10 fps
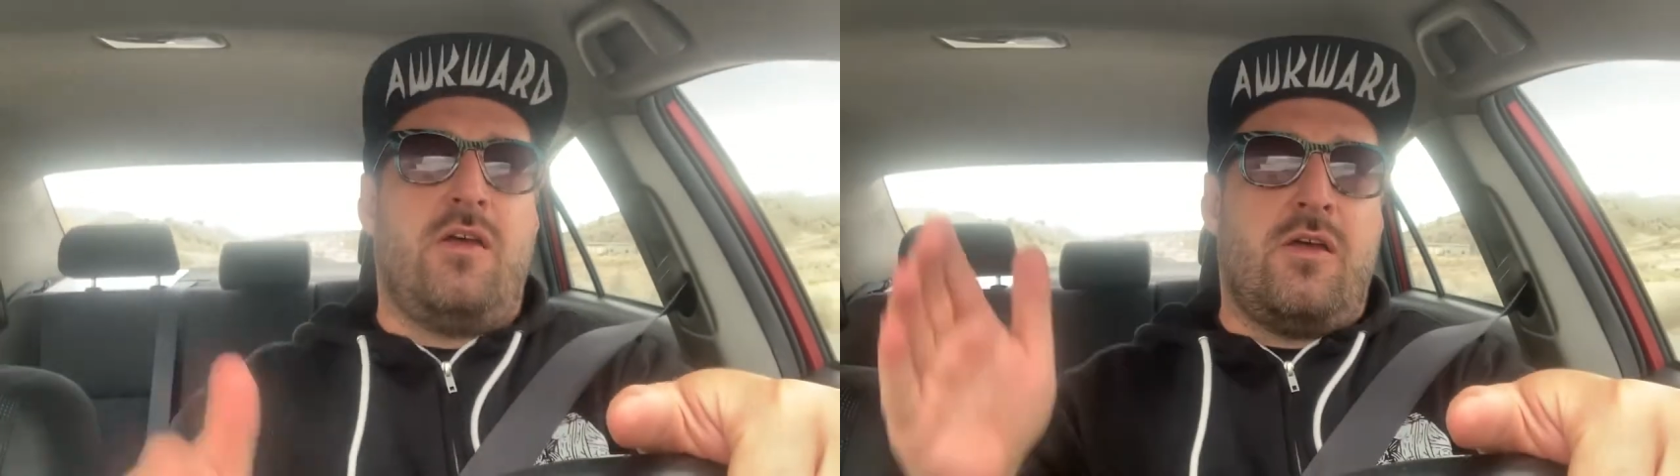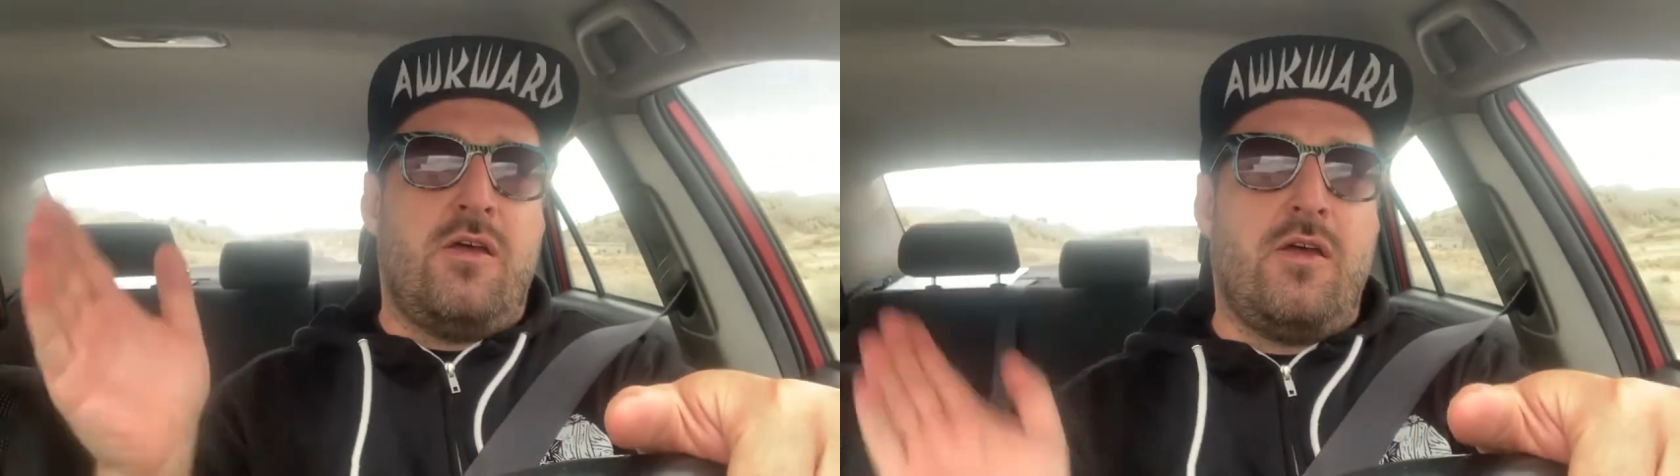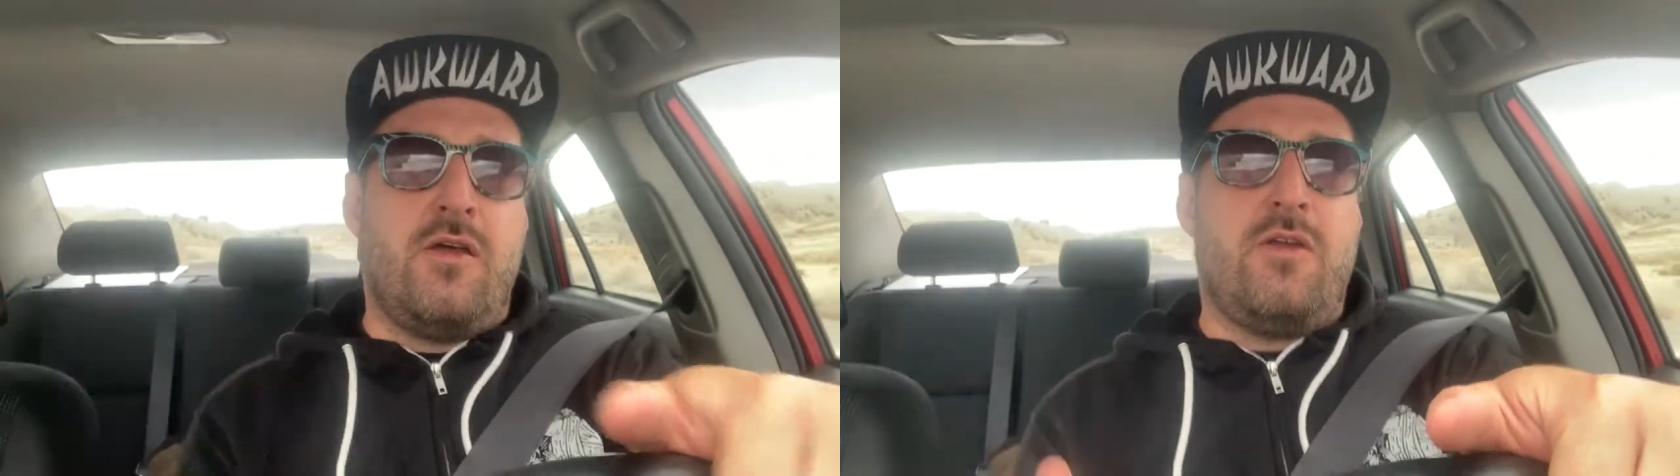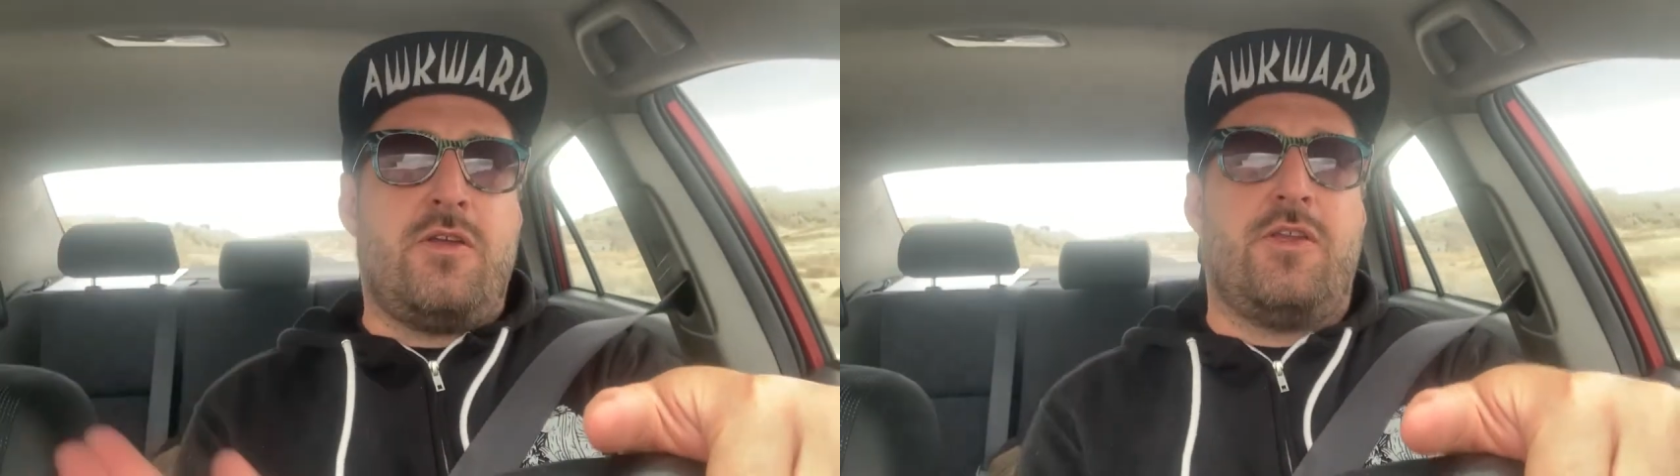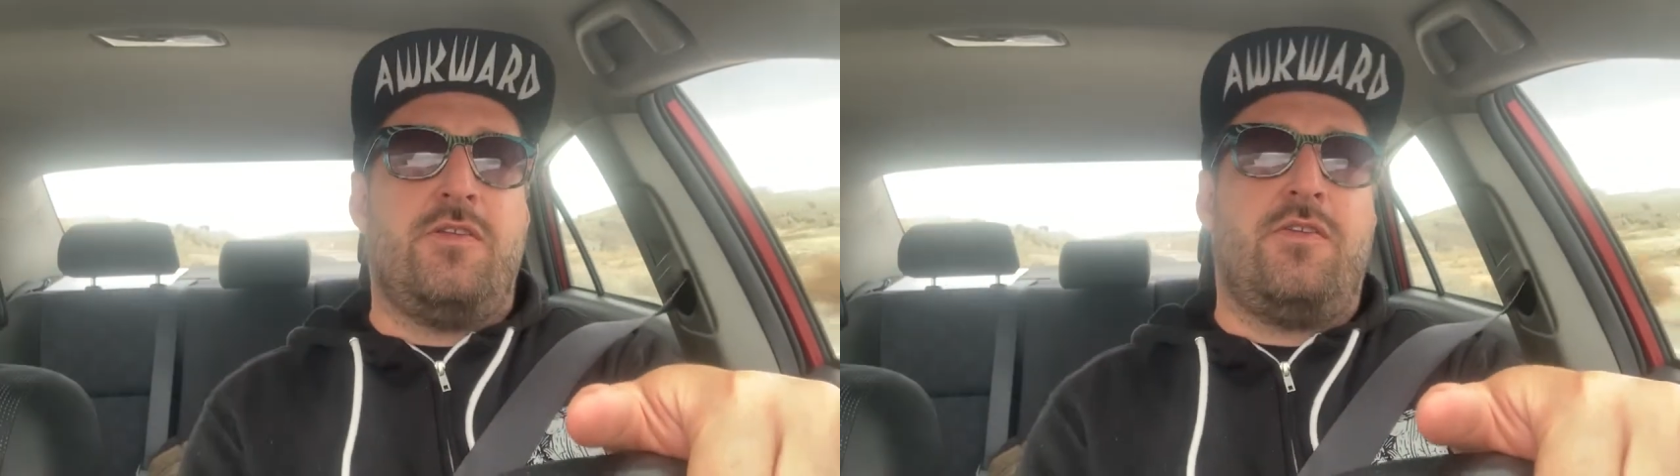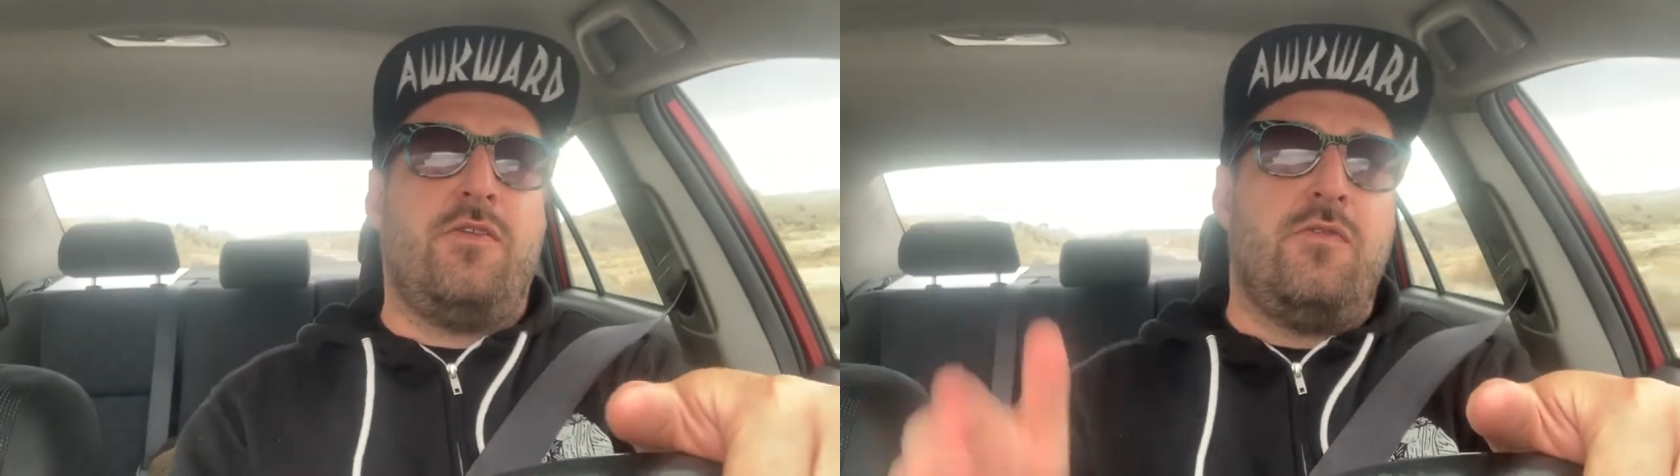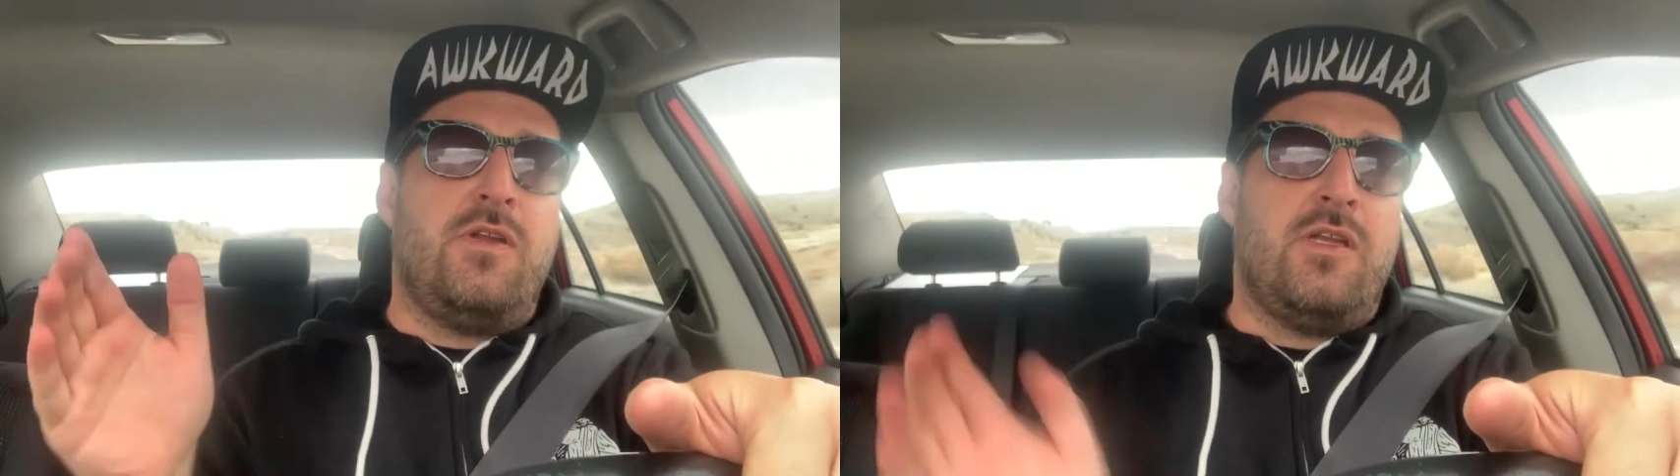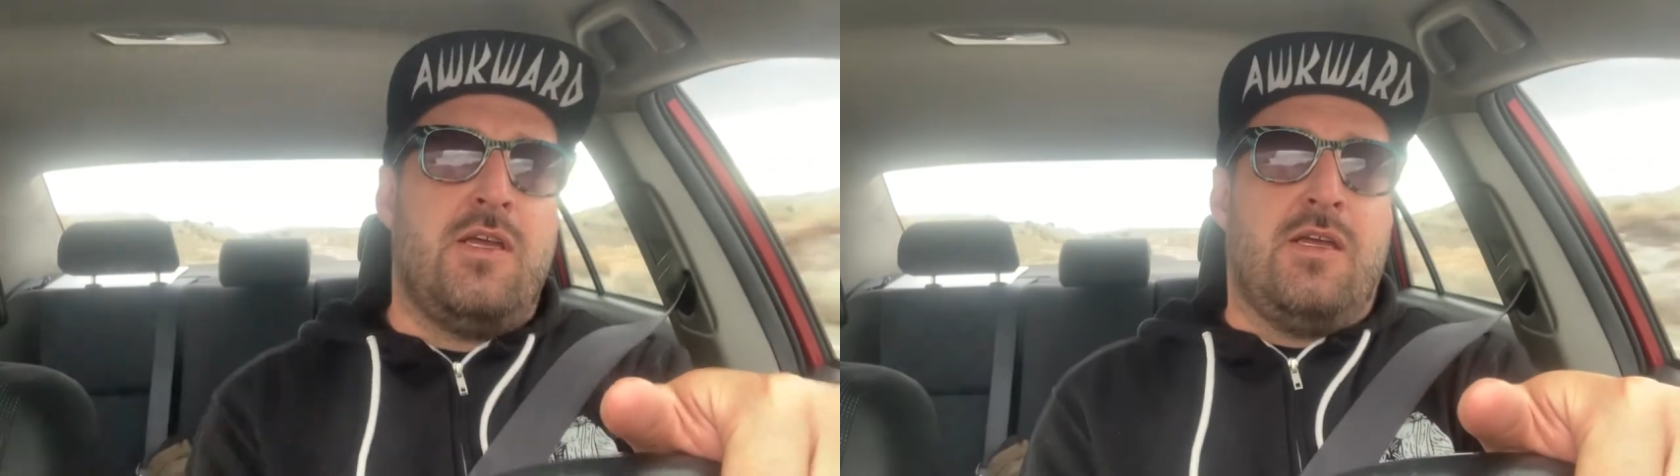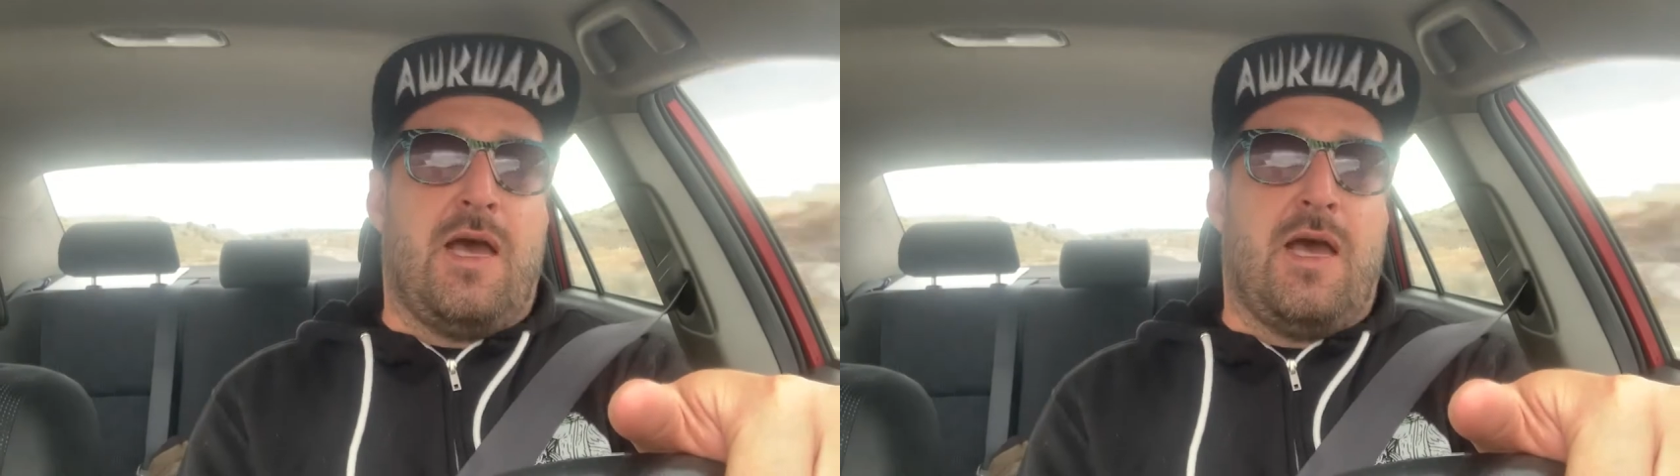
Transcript: are you doing?